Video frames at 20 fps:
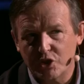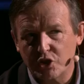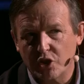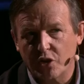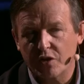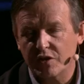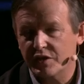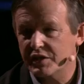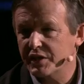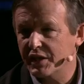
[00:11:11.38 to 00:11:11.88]

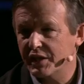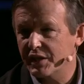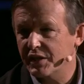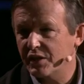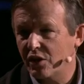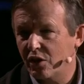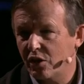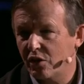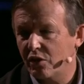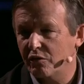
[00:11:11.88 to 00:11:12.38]

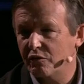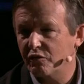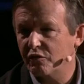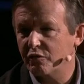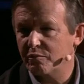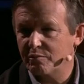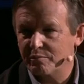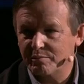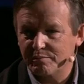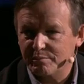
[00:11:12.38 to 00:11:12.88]
majority
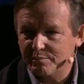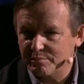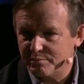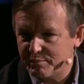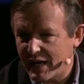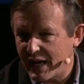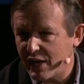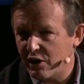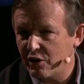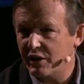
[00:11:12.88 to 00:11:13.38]
of
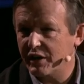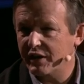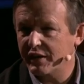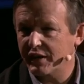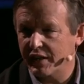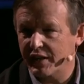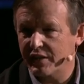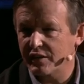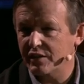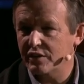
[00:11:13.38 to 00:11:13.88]

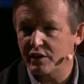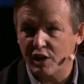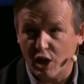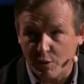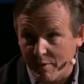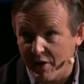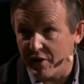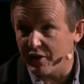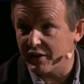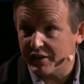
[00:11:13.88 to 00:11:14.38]
power in
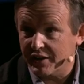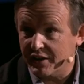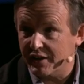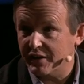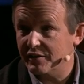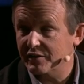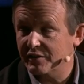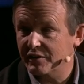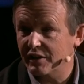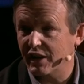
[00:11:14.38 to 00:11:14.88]

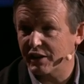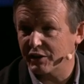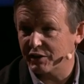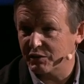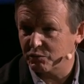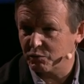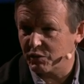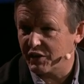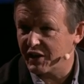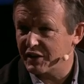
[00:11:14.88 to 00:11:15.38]
America, like
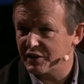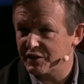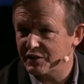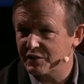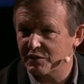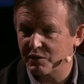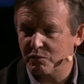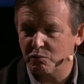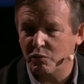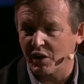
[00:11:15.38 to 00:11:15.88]

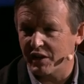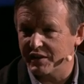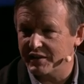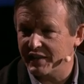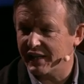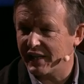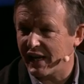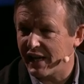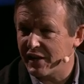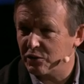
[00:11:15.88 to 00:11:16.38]
within a
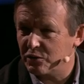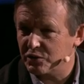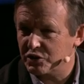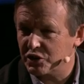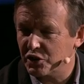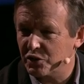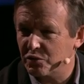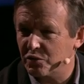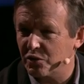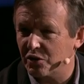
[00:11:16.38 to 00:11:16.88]
decade or
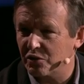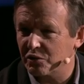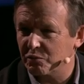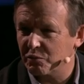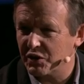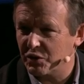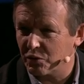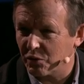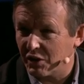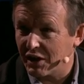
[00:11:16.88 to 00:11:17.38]
two, or
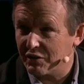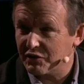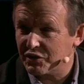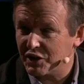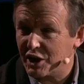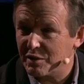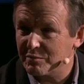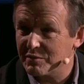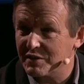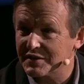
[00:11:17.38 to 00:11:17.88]
within your
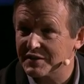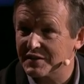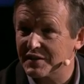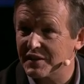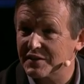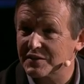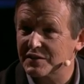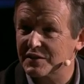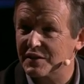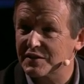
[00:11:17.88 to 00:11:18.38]
lifetime,
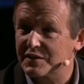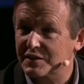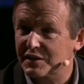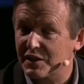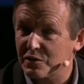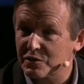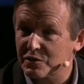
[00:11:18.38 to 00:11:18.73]
is